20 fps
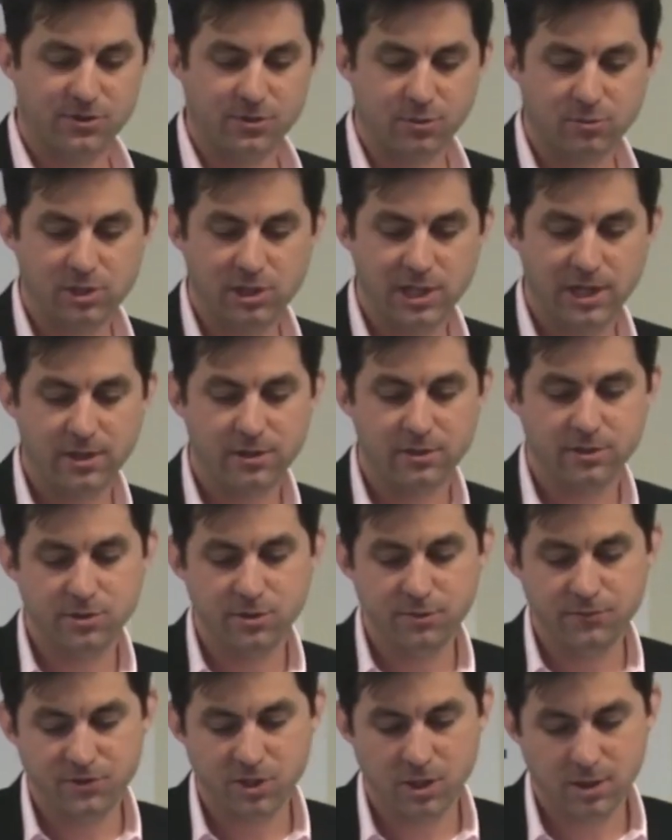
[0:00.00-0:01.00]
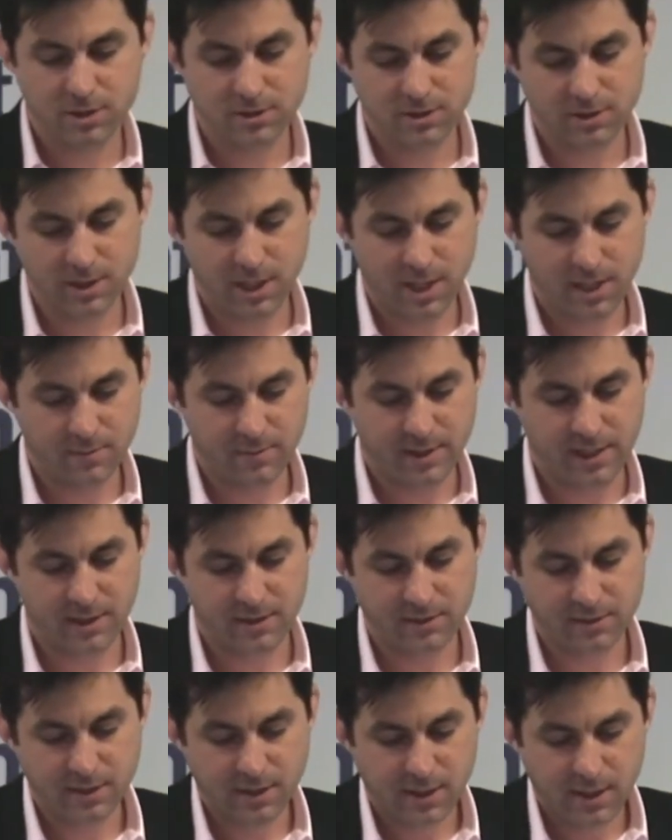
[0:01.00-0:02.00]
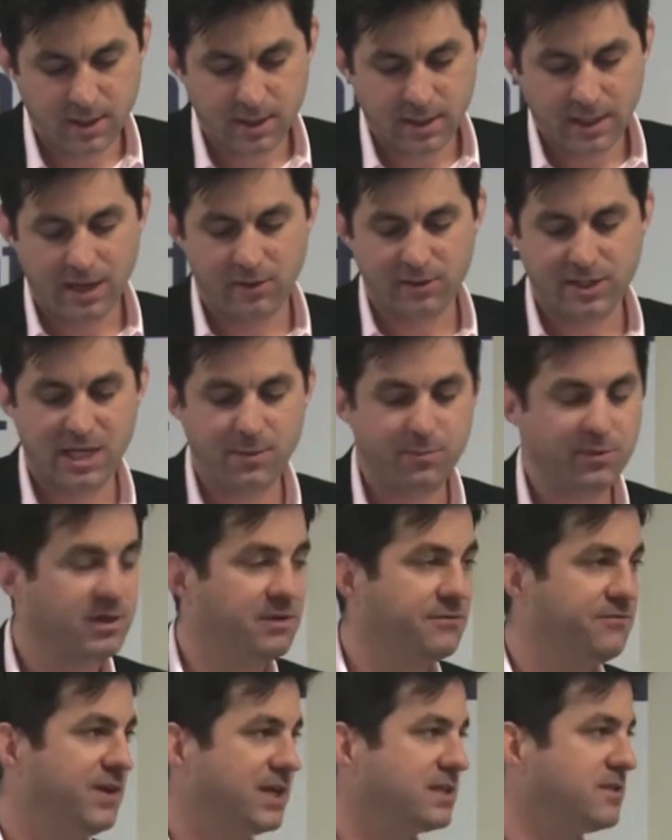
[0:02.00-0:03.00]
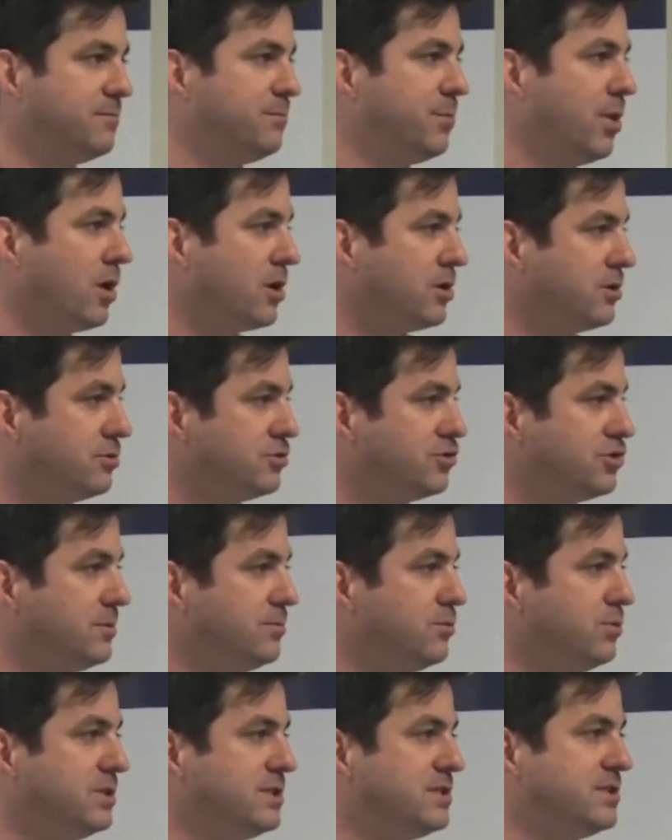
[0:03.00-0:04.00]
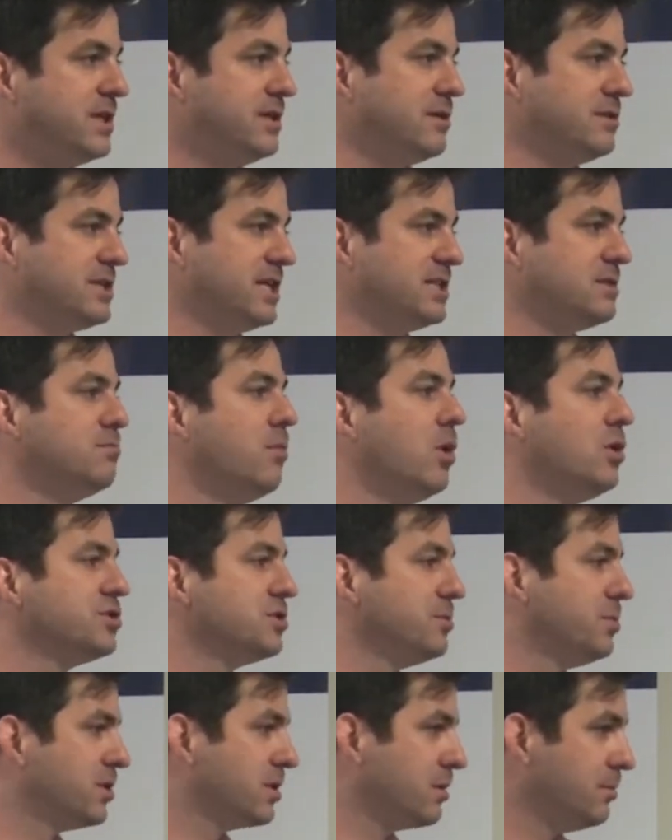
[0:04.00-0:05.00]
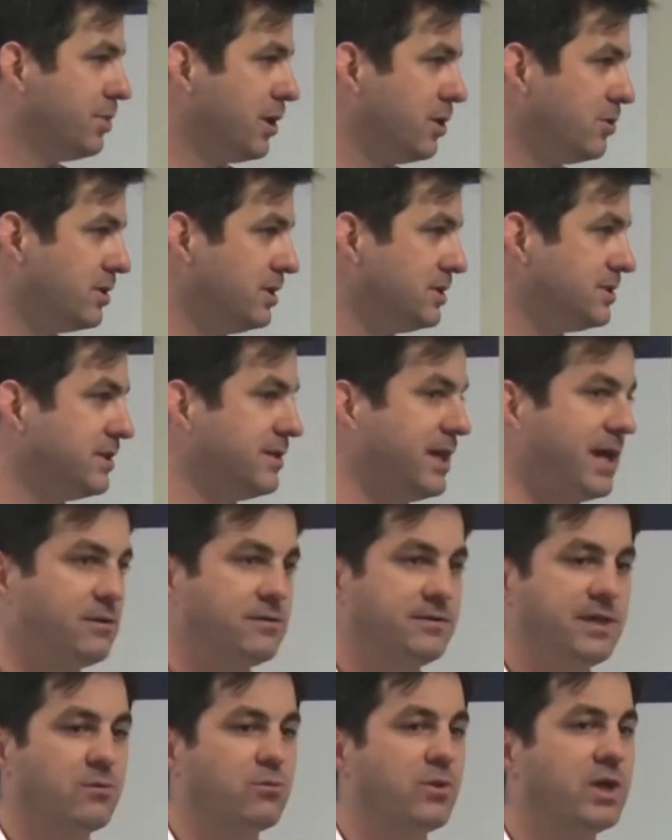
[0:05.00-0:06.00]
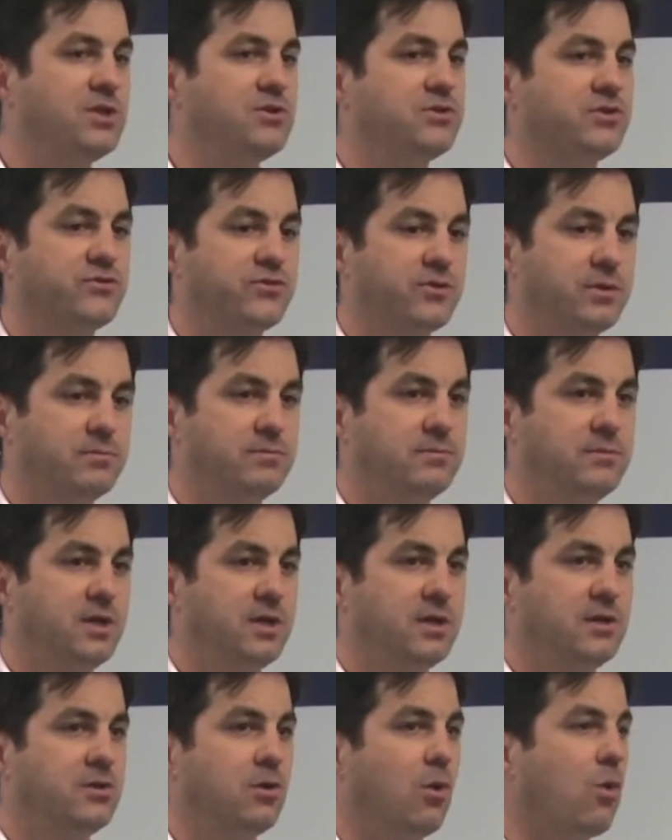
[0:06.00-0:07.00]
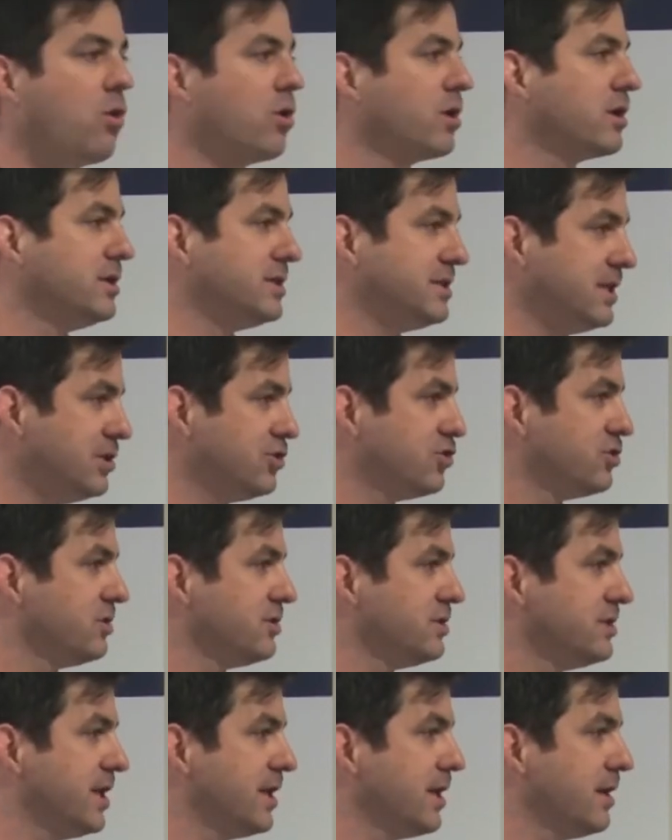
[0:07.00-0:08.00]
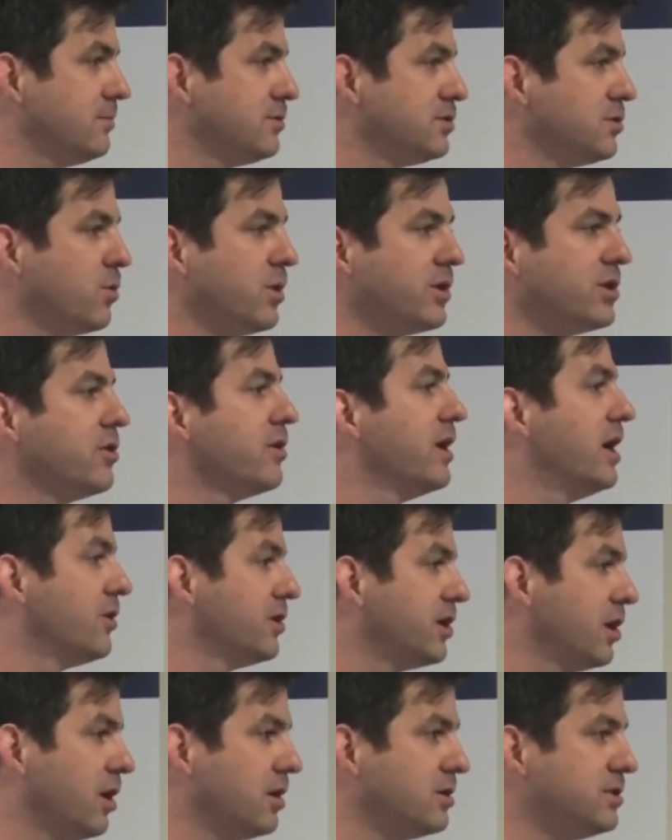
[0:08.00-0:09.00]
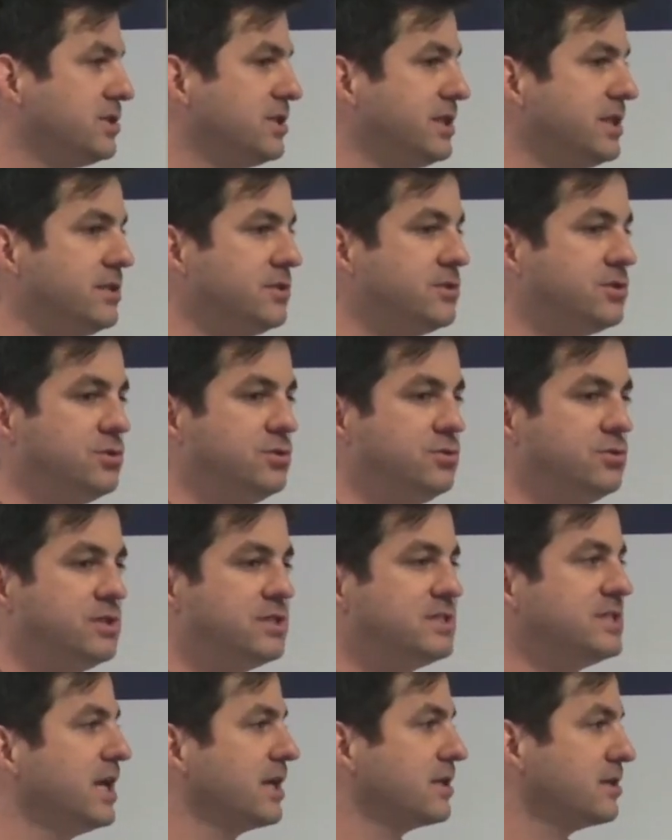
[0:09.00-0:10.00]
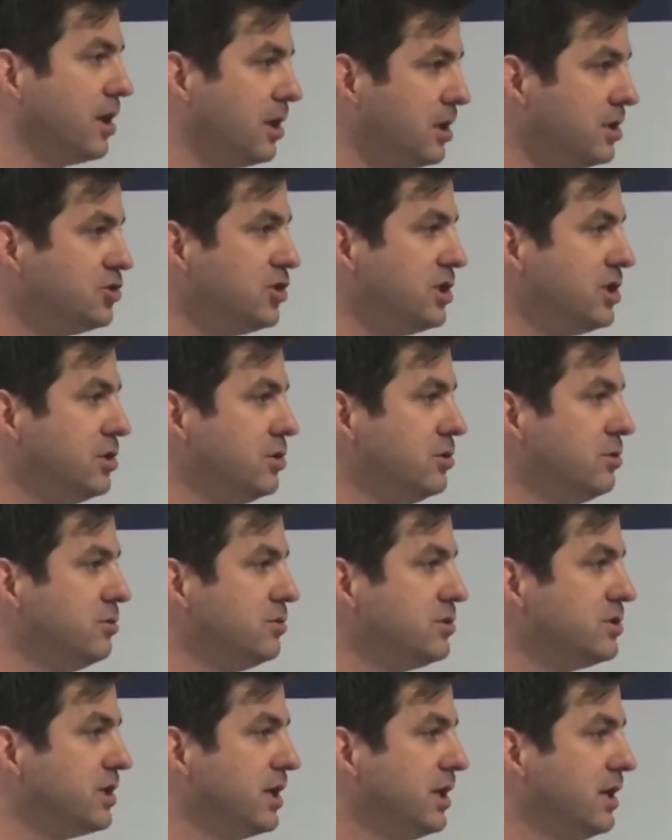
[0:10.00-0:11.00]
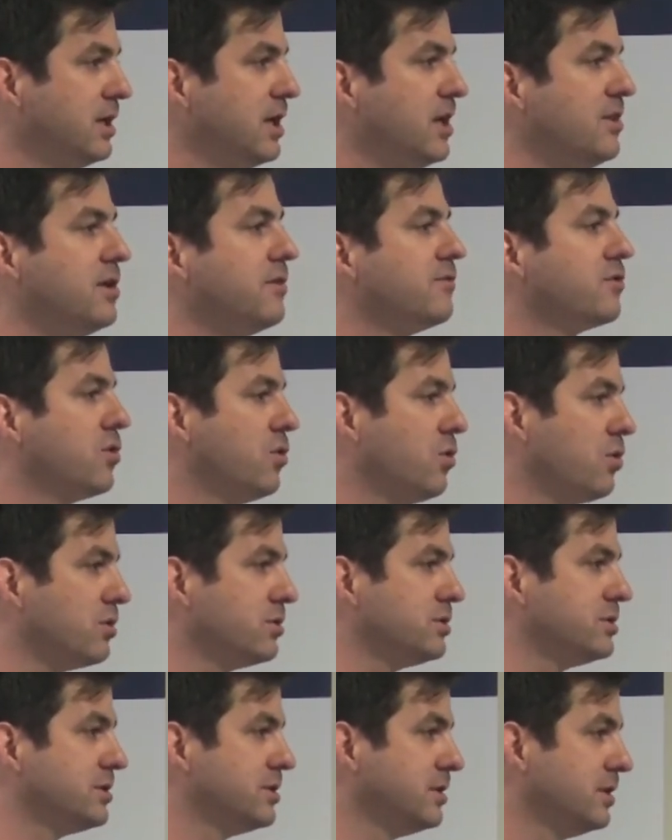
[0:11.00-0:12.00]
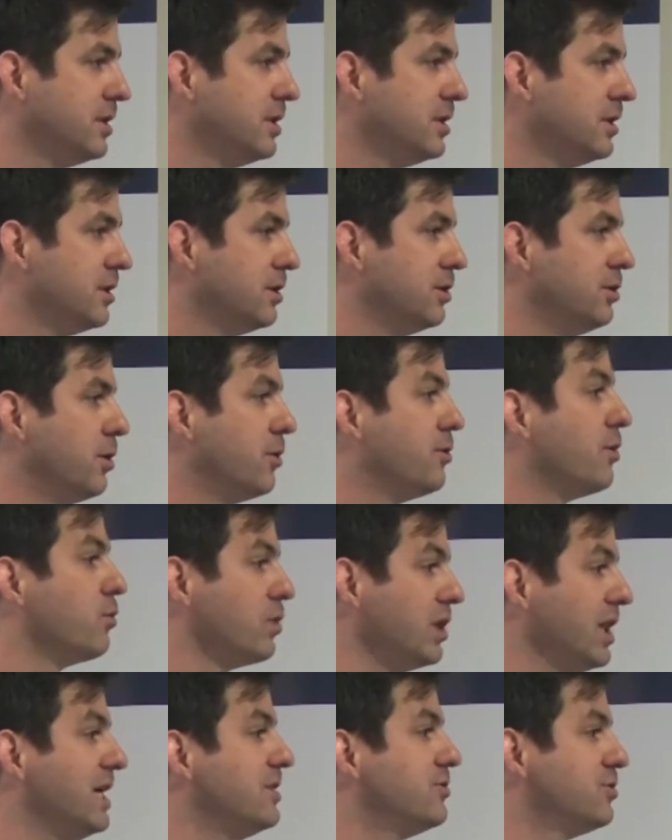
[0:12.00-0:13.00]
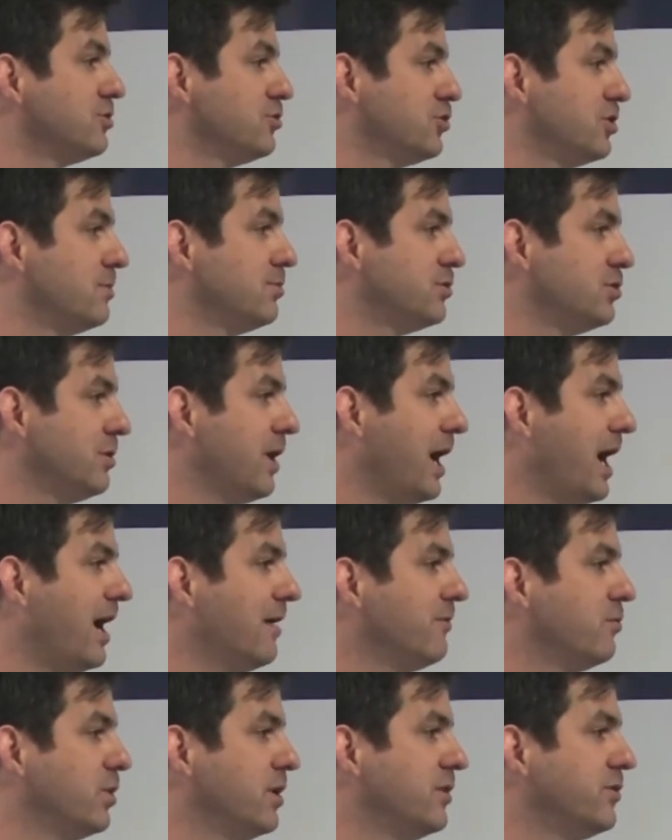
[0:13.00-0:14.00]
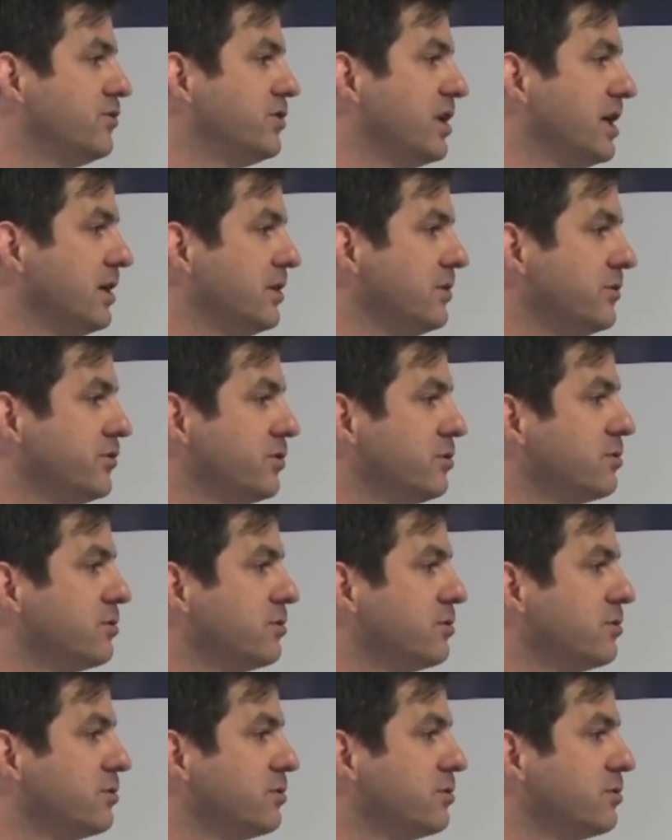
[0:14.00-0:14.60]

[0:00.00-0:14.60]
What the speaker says: So Claire, you've talked a lot about how keeping an effective partnership with sales has multiple components, and that ranges from the organizational setup, so where do your LDRs sit, to the technology used, and then of course, the relationships you have with sales.